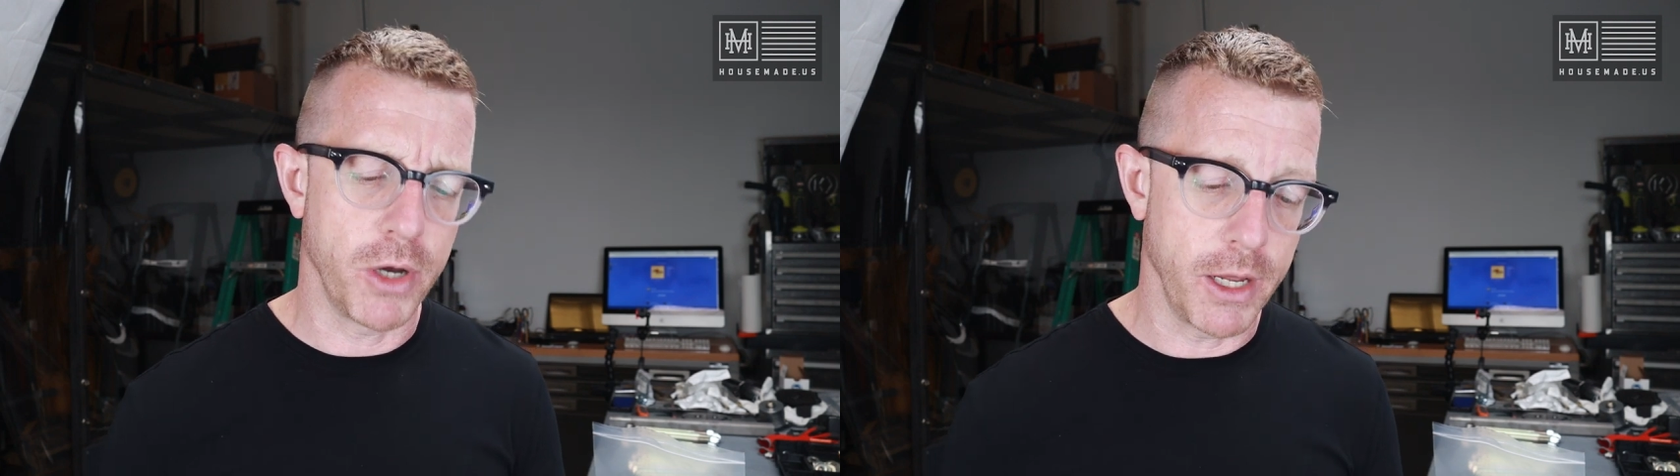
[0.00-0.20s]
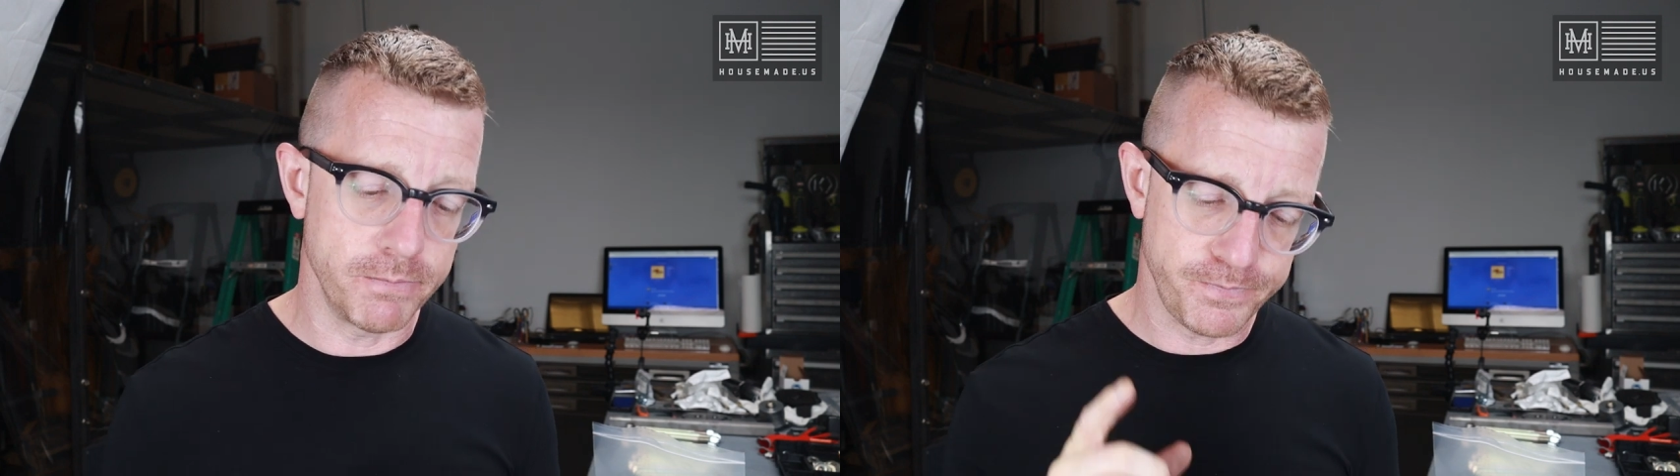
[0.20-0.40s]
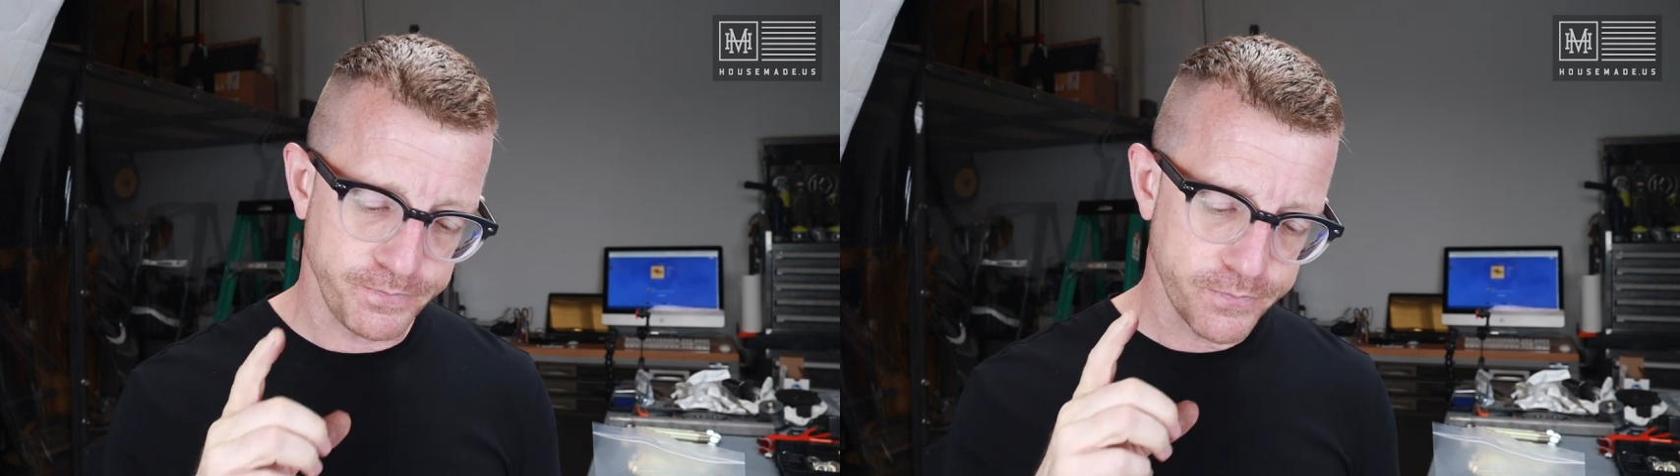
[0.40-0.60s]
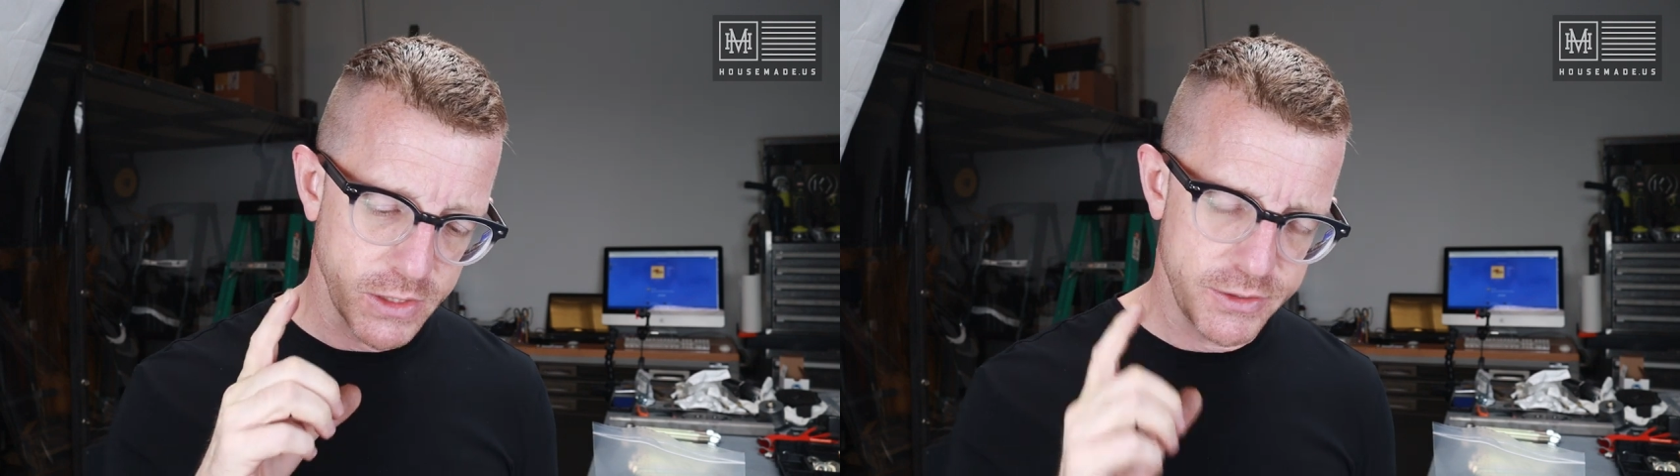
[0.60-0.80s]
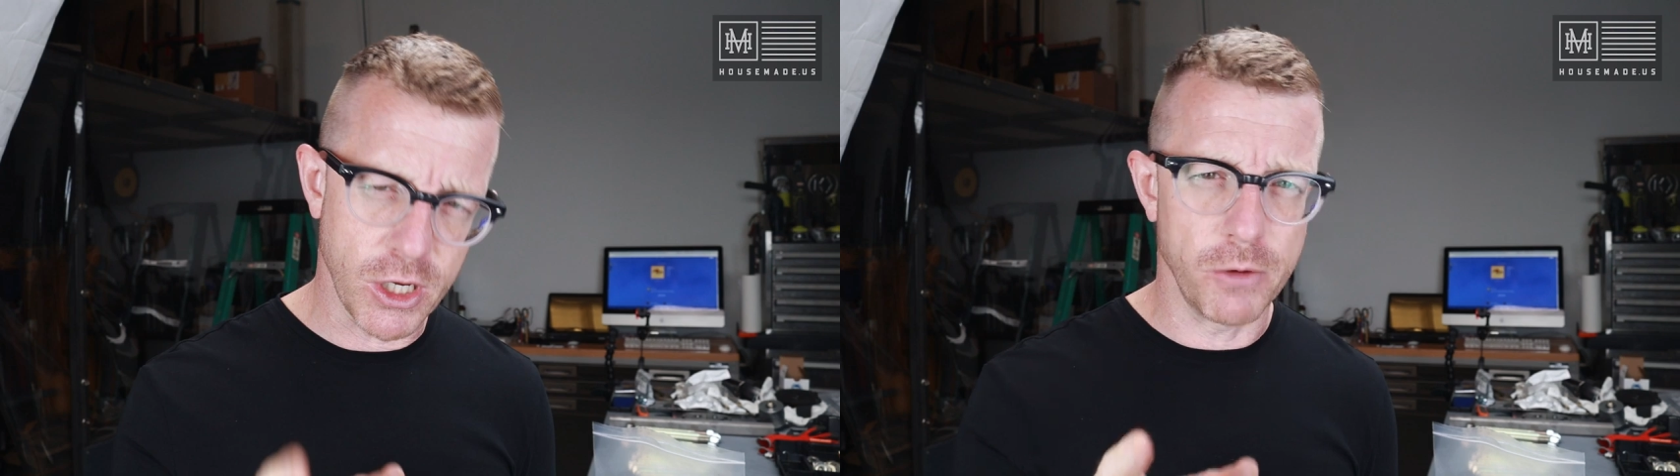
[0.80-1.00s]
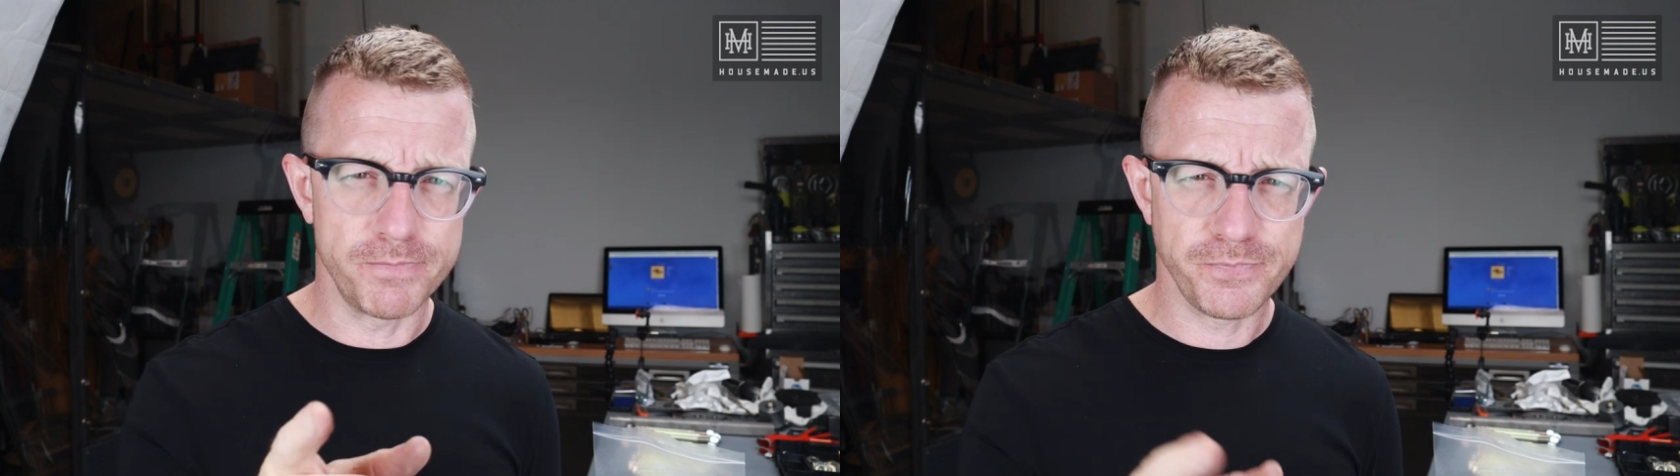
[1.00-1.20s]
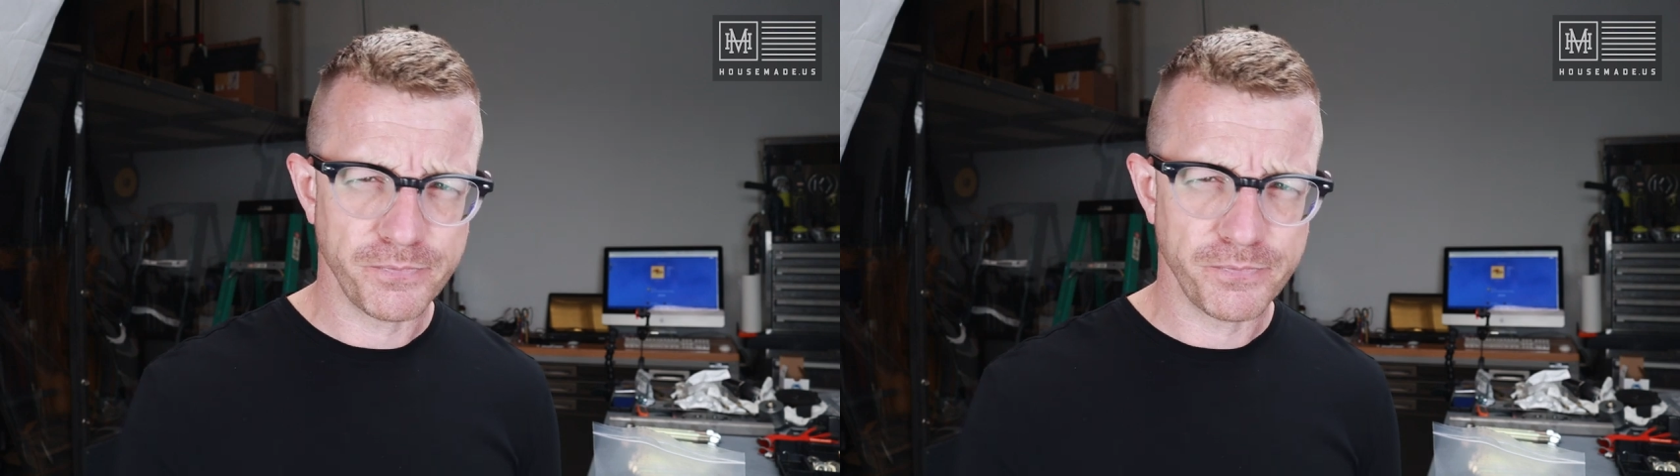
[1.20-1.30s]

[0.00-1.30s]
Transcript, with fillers: But so